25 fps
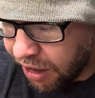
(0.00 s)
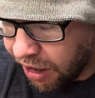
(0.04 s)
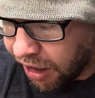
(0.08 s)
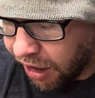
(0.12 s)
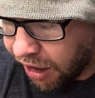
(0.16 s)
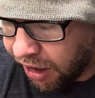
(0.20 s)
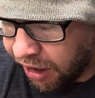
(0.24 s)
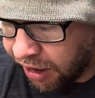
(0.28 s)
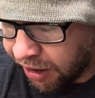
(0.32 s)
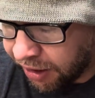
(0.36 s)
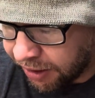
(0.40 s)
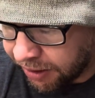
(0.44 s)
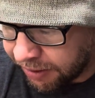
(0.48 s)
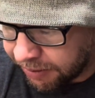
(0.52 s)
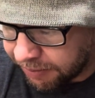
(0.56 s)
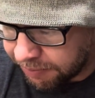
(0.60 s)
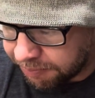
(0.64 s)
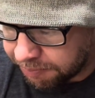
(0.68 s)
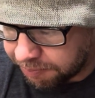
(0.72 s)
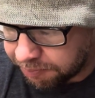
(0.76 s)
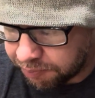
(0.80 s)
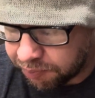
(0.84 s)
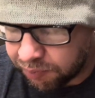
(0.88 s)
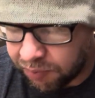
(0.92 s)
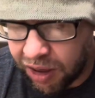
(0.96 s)
I
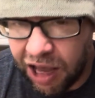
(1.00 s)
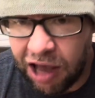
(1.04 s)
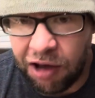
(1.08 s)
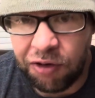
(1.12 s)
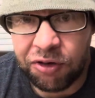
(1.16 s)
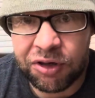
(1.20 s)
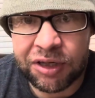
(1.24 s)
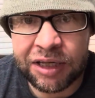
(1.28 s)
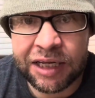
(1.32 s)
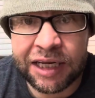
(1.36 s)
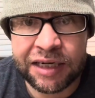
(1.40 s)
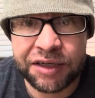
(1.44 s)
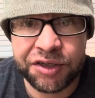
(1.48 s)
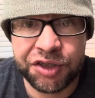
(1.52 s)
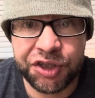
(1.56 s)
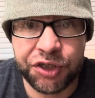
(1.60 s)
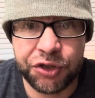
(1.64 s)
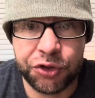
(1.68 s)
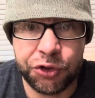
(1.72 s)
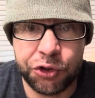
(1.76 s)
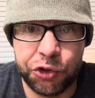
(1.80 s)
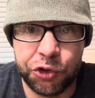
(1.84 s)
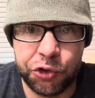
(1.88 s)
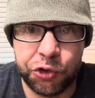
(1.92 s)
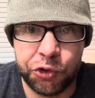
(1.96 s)
would like
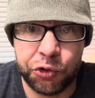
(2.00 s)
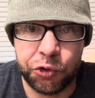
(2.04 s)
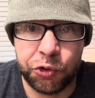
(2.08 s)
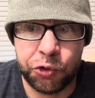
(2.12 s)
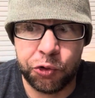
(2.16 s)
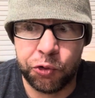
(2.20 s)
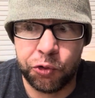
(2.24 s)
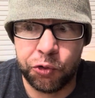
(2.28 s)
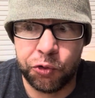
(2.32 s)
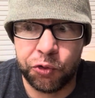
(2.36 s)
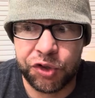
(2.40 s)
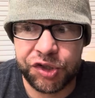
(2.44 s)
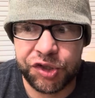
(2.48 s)
to